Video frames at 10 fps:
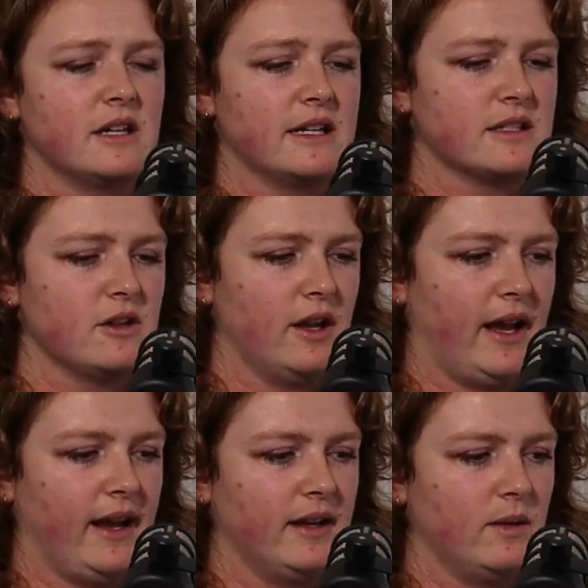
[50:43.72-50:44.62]
it's not
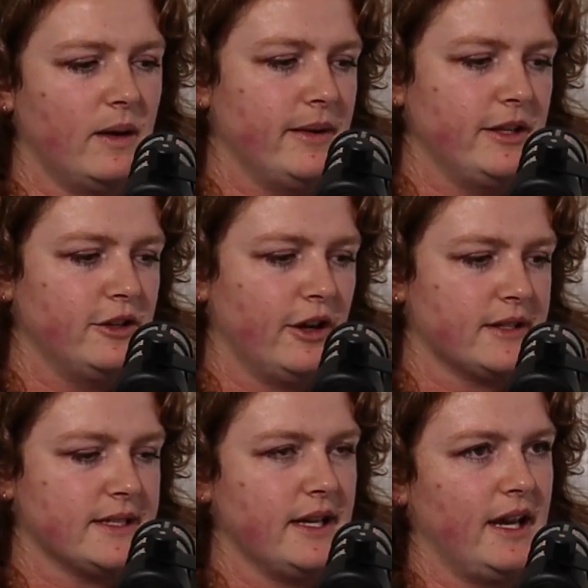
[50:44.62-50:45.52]
like, I mean, you go to
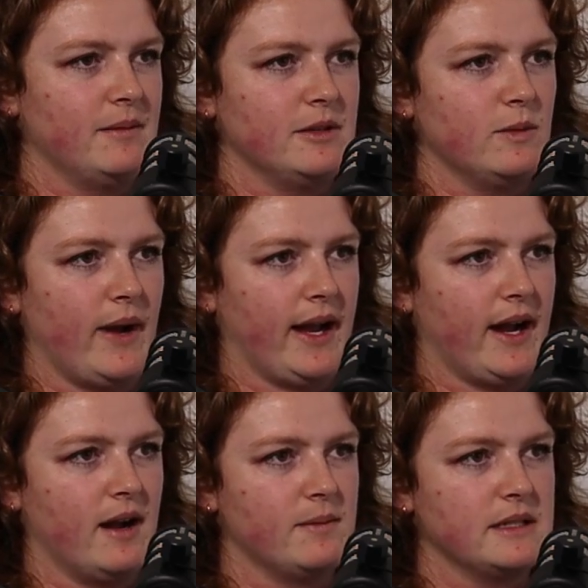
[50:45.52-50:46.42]
sleep and you wake
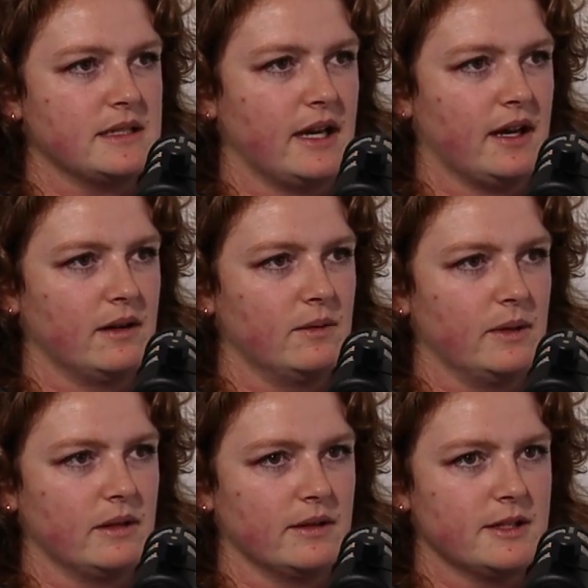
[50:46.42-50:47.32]
up. It's like
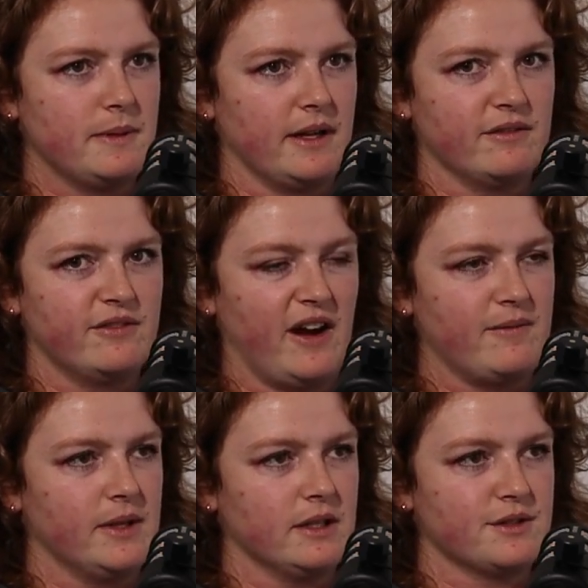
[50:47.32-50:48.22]
whether it's been 5
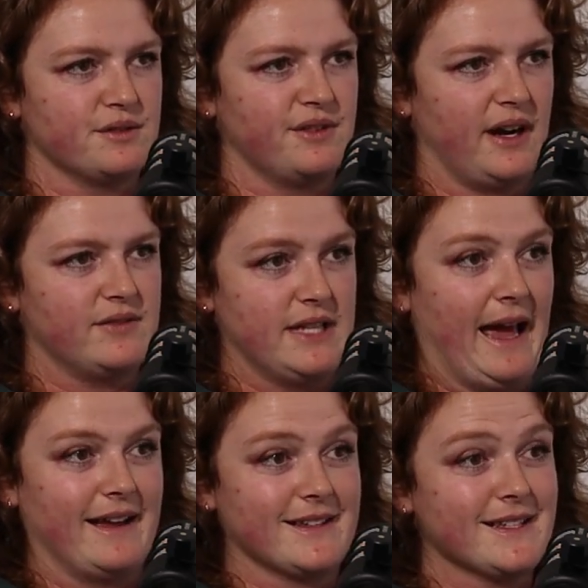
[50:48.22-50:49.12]
minutes or 5
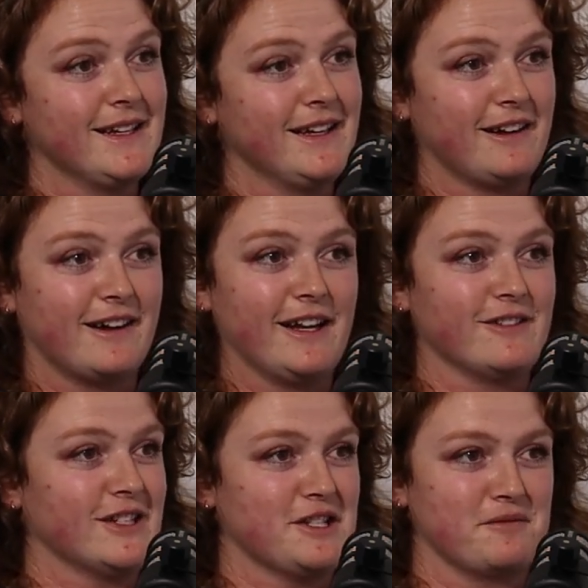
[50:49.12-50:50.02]
days, kind of
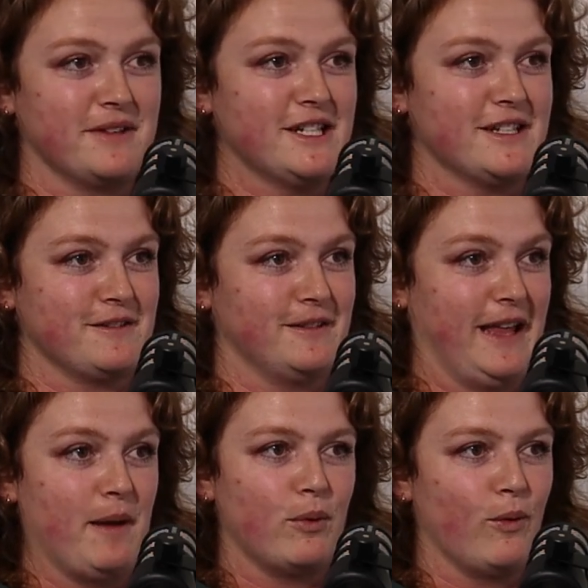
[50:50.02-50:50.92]
doesn't register at
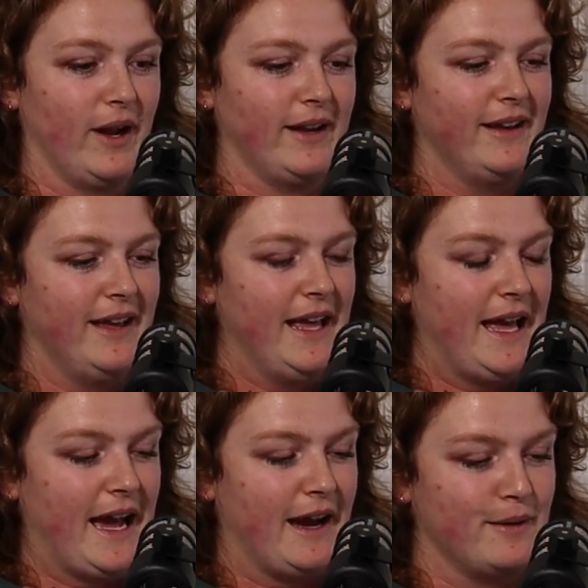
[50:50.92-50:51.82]
that point.
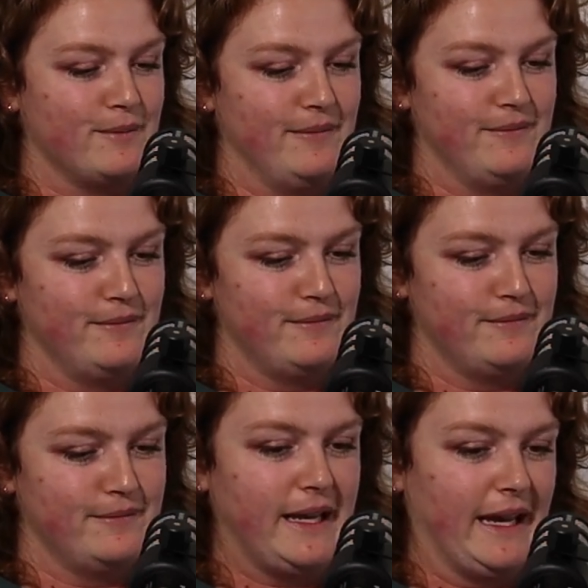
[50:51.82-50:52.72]

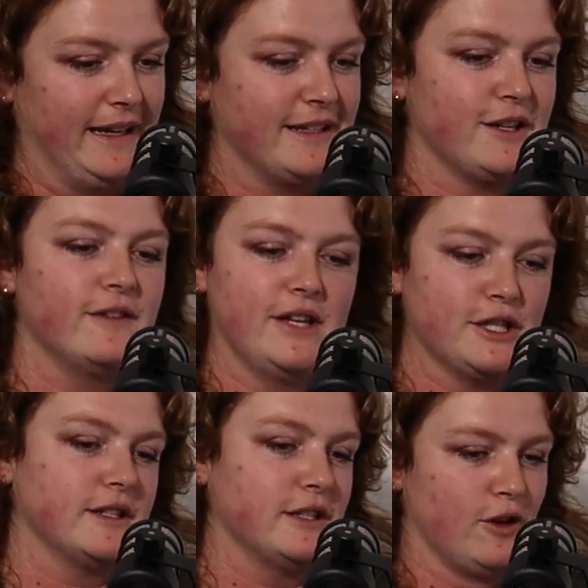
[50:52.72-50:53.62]
Yeah, and so
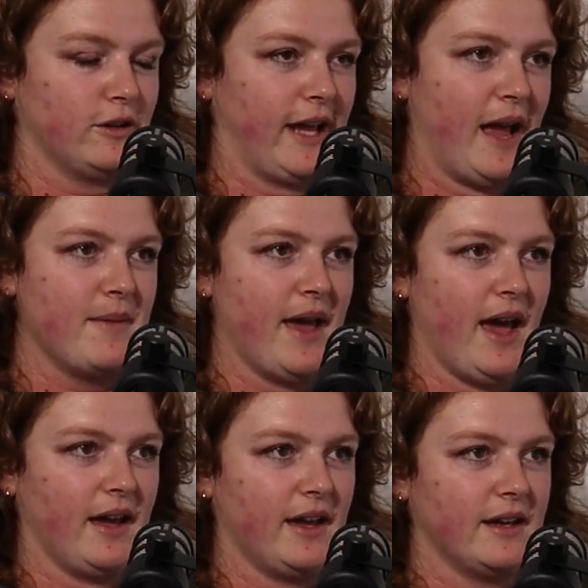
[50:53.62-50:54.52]
eventually the doctor came
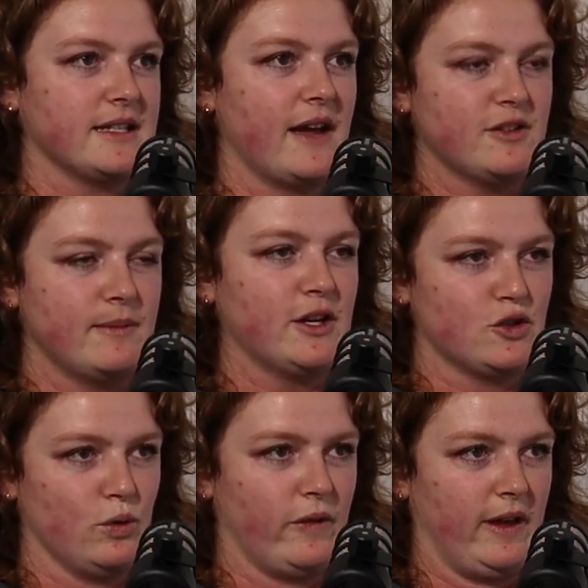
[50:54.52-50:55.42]
back because they have to make
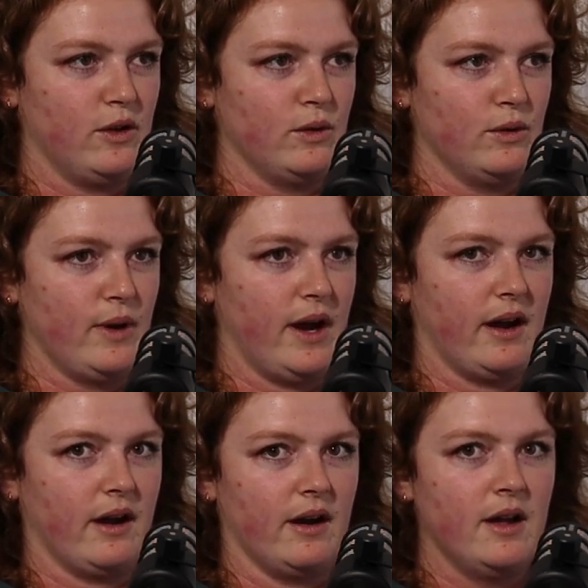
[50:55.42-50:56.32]
sure that you
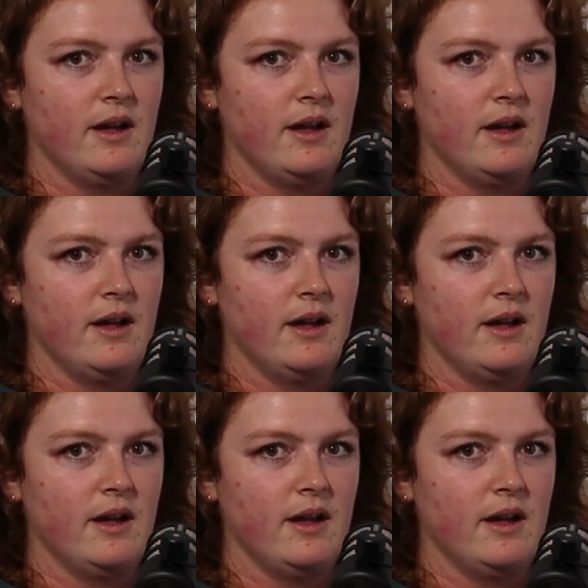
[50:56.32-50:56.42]
are